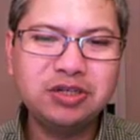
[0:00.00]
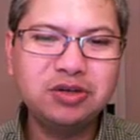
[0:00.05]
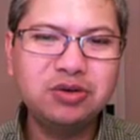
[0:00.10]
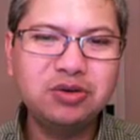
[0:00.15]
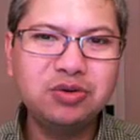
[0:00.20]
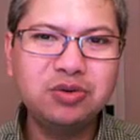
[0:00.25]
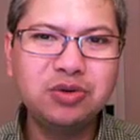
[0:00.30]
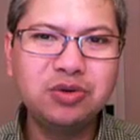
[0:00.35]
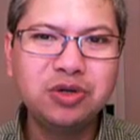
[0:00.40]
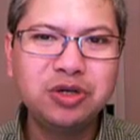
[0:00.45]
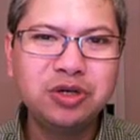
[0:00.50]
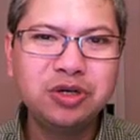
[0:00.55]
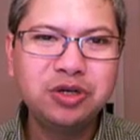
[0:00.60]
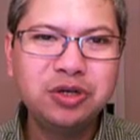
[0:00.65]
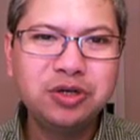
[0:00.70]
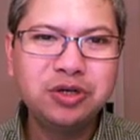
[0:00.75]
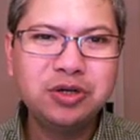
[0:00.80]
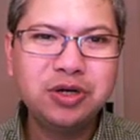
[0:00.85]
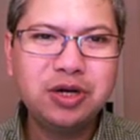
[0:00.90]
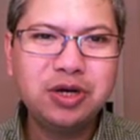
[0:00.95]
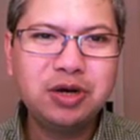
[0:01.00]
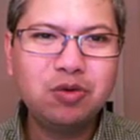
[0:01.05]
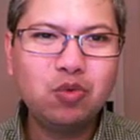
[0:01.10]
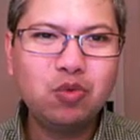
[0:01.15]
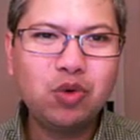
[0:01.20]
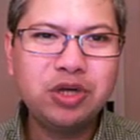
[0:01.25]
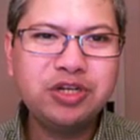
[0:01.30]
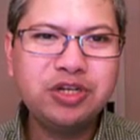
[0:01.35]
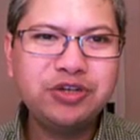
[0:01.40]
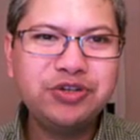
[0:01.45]
So
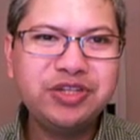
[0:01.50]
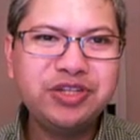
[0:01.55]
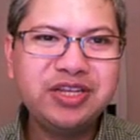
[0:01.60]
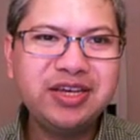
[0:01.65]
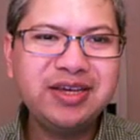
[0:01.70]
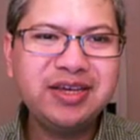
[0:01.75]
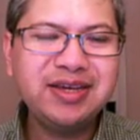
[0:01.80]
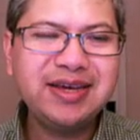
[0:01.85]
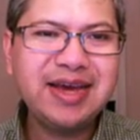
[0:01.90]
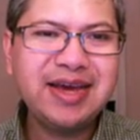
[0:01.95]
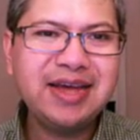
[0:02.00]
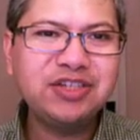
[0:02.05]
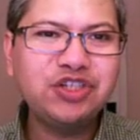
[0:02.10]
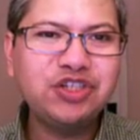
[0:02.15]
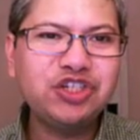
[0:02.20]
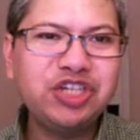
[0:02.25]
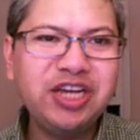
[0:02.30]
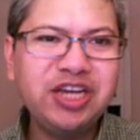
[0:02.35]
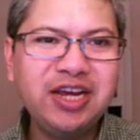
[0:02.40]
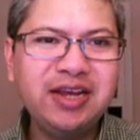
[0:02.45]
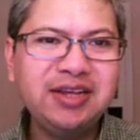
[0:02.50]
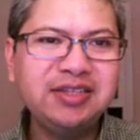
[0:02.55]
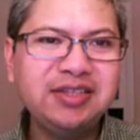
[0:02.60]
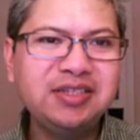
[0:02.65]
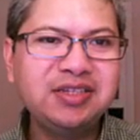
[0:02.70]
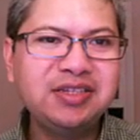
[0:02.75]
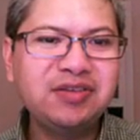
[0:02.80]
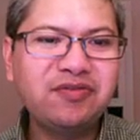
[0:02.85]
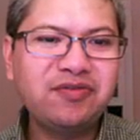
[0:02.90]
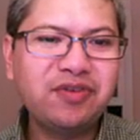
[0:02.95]
what do you think had
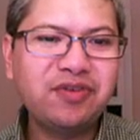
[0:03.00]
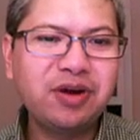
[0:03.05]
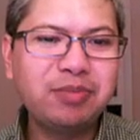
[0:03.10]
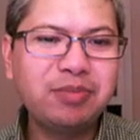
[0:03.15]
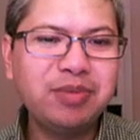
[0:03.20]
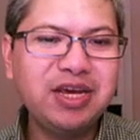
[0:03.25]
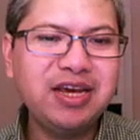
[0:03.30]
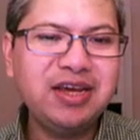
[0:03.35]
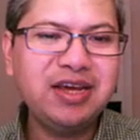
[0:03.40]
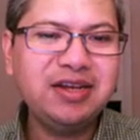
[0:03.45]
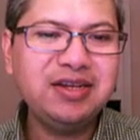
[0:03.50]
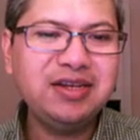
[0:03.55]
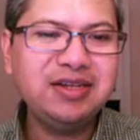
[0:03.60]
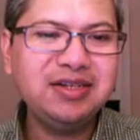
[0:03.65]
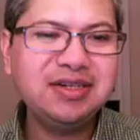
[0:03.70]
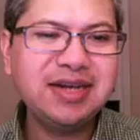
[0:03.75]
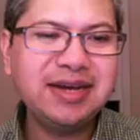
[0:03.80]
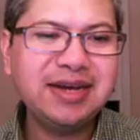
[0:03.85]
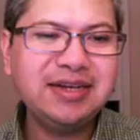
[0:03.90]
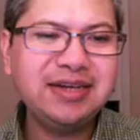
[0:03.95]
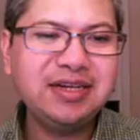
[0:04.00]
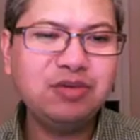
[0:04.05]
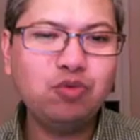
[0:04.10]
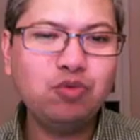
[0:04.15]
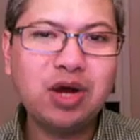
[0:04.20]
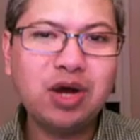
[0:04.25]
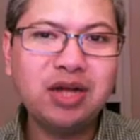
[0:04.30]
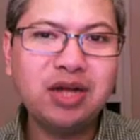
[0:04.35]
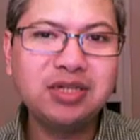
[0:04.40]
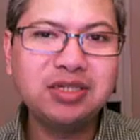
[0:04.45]
changed from
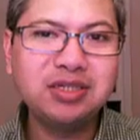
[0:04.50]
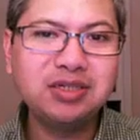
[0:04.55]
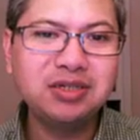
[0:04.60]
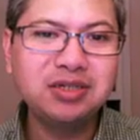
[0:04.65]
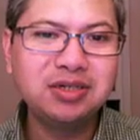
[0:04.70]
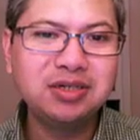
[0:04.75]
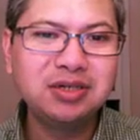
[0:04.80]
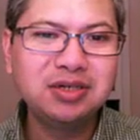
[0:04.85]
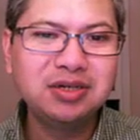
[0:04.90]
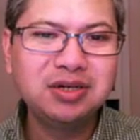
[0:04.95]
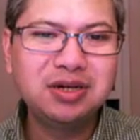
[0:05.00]
1891